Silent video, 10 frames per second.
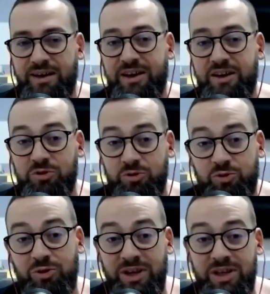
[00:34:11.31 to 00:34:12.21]
here to,
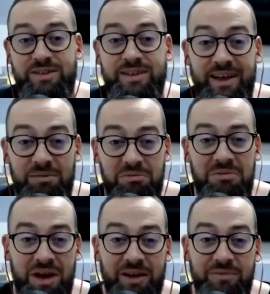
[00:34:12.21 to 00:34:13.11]
to lead the team
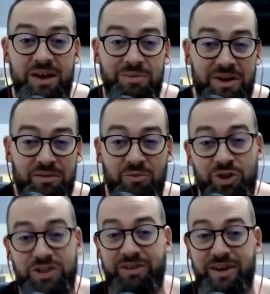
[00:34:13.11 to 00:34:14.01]
and maybe
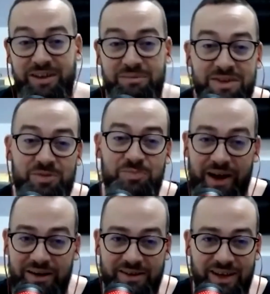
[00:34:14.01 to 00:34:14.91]
motivate them,
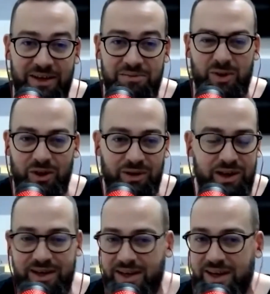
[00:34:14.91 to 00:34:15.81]
inspire them, you know,
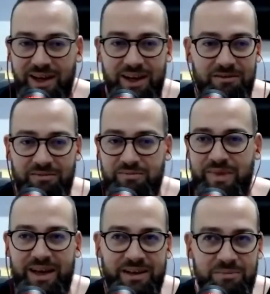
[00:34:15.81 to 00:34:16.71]
like
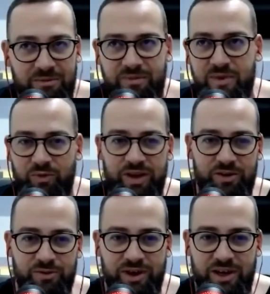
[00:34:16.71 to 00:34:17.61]
make them quit
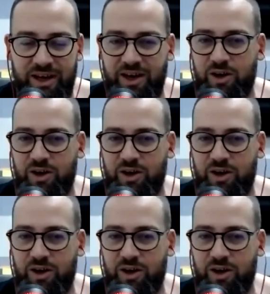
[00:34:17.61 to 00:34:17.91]
the work and